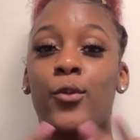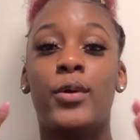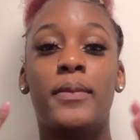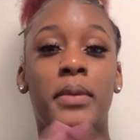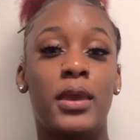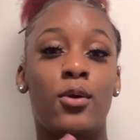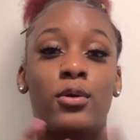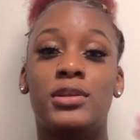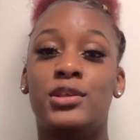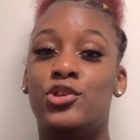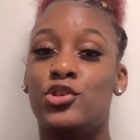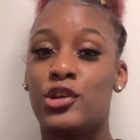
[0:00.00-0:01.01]
with me on
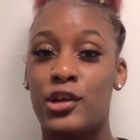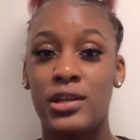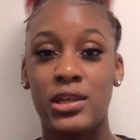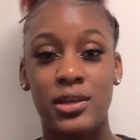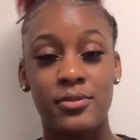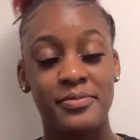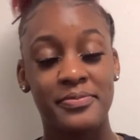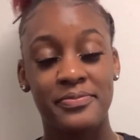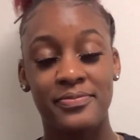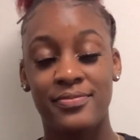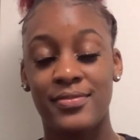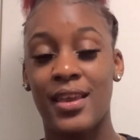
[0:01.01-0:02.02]
this journey.
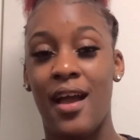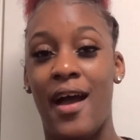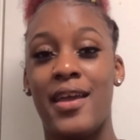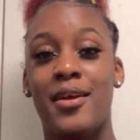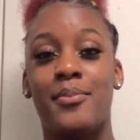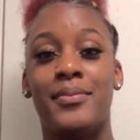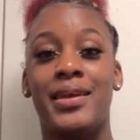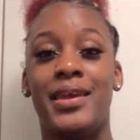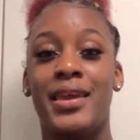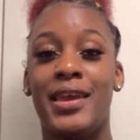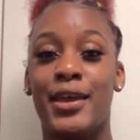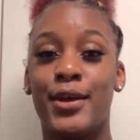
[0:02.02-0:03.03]
I am
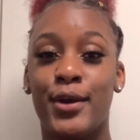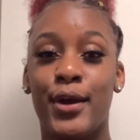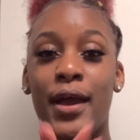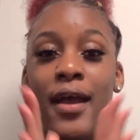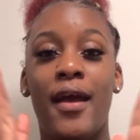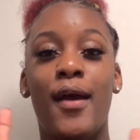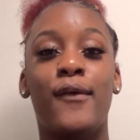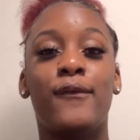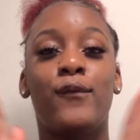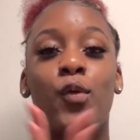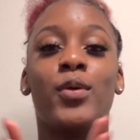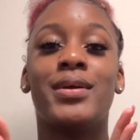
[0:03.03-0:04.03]
here
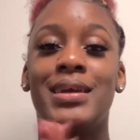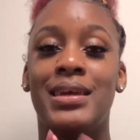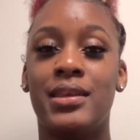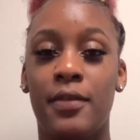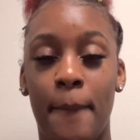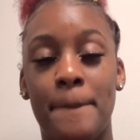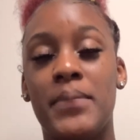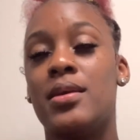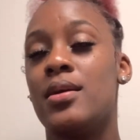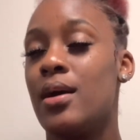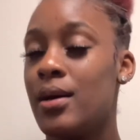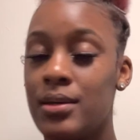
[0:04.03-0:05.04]
for it
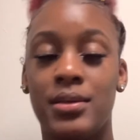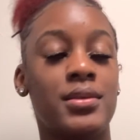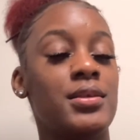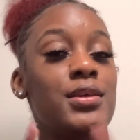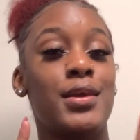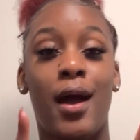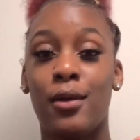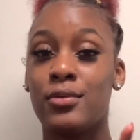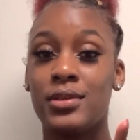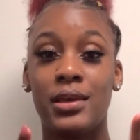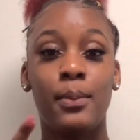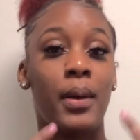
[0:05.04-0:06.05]
because y'all don't
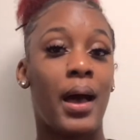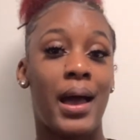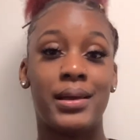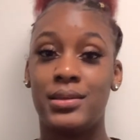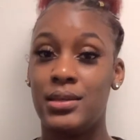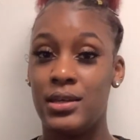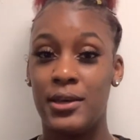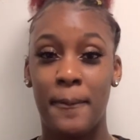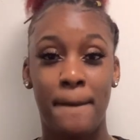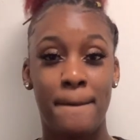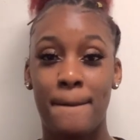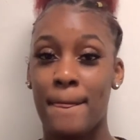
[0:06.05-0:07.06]
see it, but I see it.
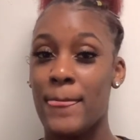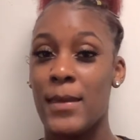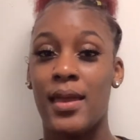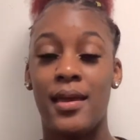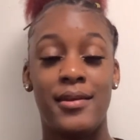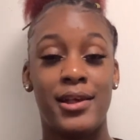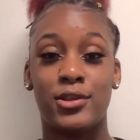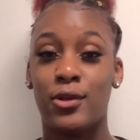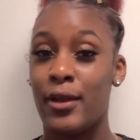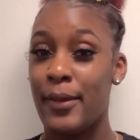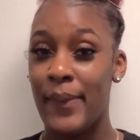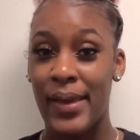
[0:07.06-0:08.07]
And that's all
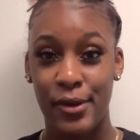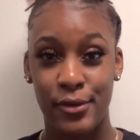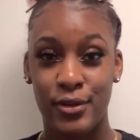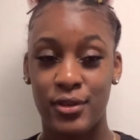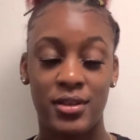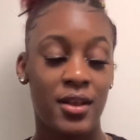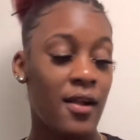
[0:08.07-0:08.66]
that matters.